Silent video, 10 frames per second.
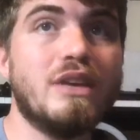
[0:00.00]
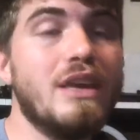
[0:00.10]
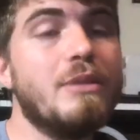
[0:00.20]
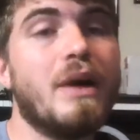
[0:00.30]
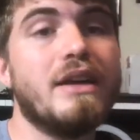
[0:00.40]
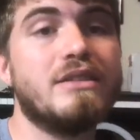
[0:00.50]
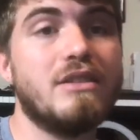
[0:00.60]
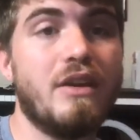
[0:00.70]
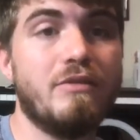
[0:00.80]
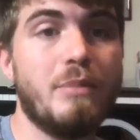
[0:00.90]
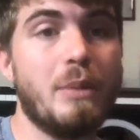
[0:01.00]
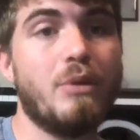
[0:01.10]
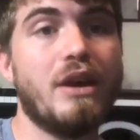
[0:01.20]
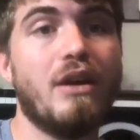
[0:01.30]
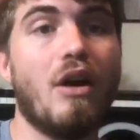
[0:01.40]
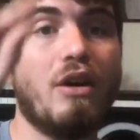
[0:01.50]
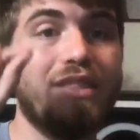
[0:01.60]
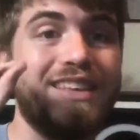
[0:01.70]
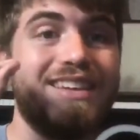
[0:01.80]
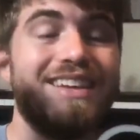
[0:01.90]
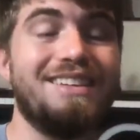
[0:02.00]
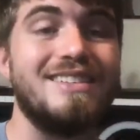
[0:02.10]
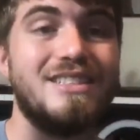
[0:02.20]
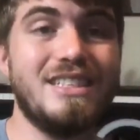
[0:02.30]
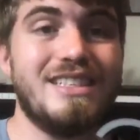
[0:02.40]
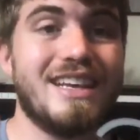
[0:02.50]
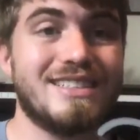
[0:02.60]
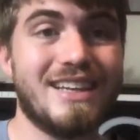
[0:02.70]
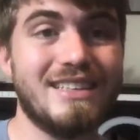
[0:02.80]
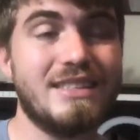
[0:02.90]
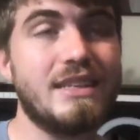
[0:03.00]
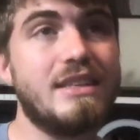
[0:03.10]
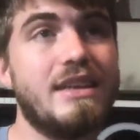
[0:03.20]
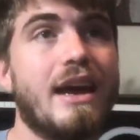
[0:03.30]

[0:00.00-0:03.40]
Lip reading: gigabytes of memory on the GTX 960